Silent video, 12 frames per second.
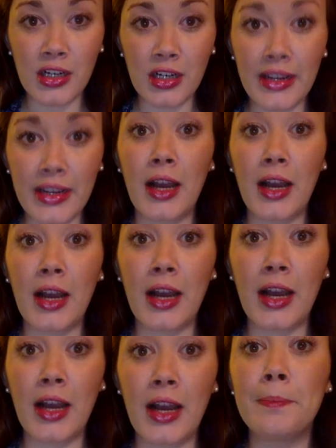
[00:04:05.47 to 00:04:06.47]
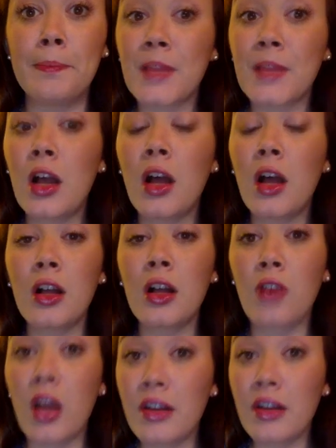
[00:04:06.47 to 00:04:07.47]
A
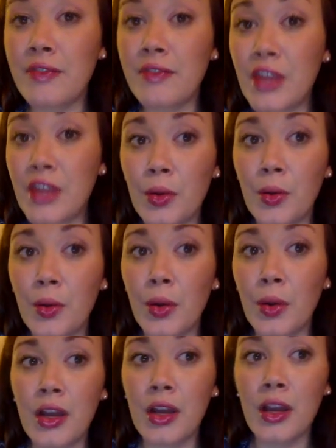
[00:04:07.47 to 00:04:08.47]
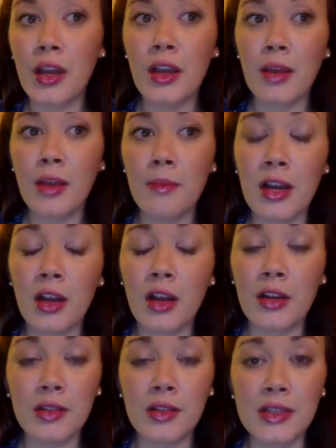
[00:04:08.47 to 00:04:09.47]
lot of you may
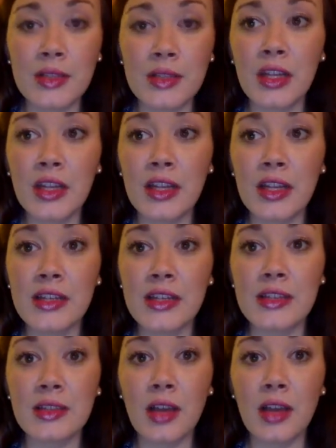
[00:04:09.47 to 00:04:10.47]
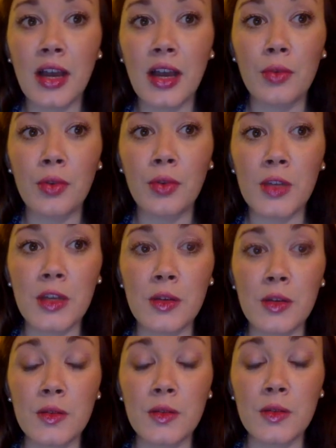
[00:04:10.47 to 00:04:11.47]
not know this, but it is really
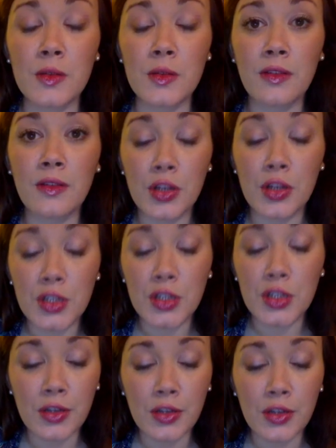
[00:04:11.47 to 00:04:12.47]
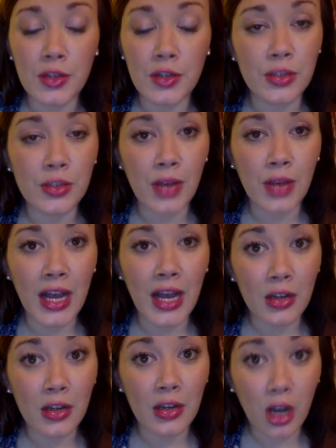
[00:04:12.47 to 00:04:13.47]
used, or you should use it to
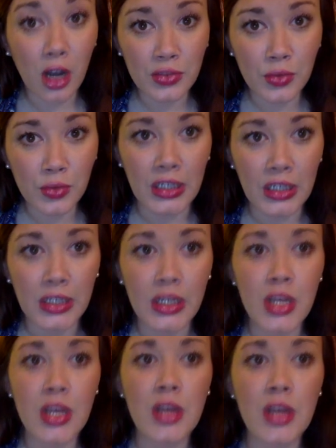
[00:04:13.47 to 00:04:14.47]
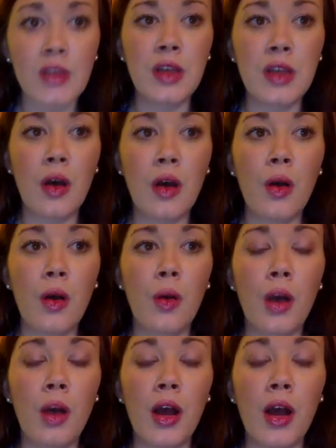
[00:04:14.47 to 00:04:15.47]
contour.
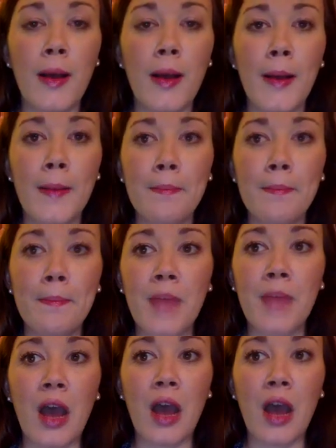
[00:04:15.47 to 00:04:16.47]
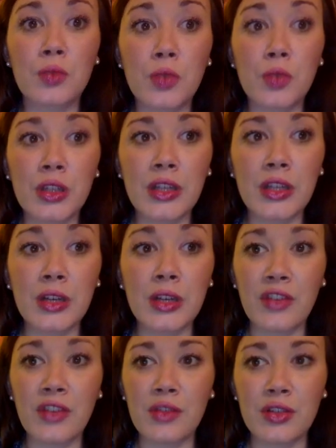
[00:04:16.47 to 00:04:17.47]
So I would really,
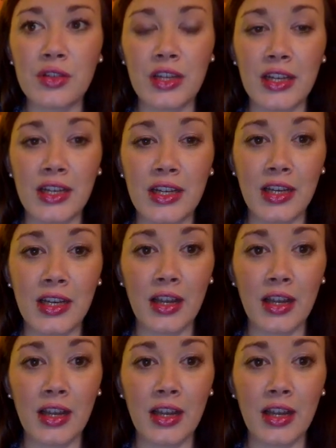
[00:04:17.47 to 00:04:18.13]
whenever you do get it,